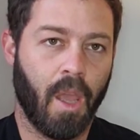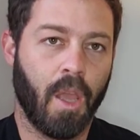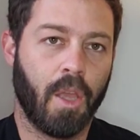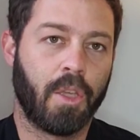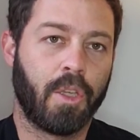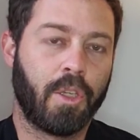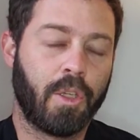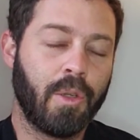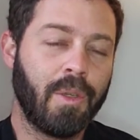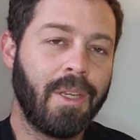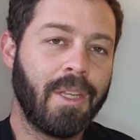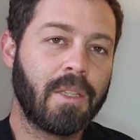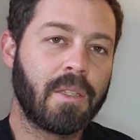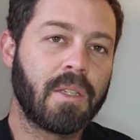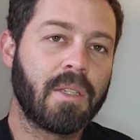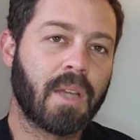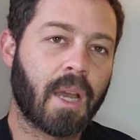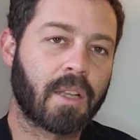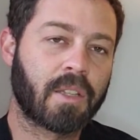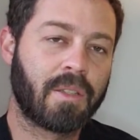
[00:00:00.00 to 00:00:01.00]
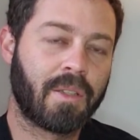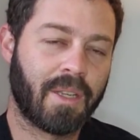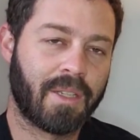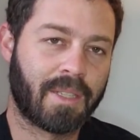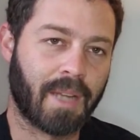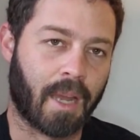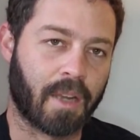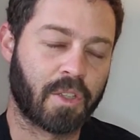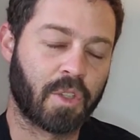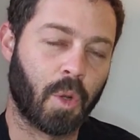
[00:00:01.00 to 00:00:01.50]
you need to
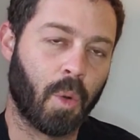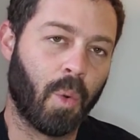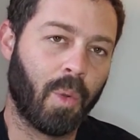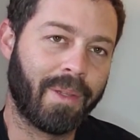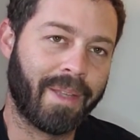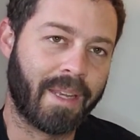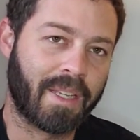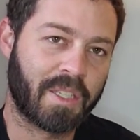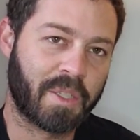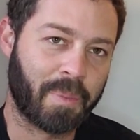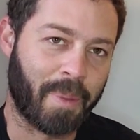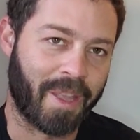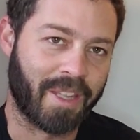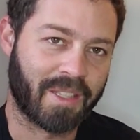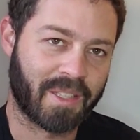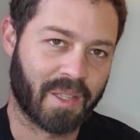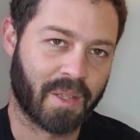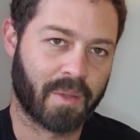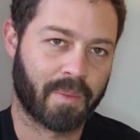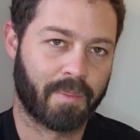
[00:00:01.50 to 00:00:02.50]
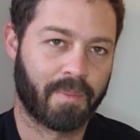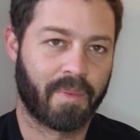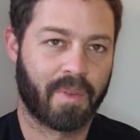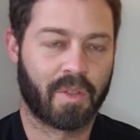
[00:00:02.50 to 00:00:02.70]
deduct all expenses.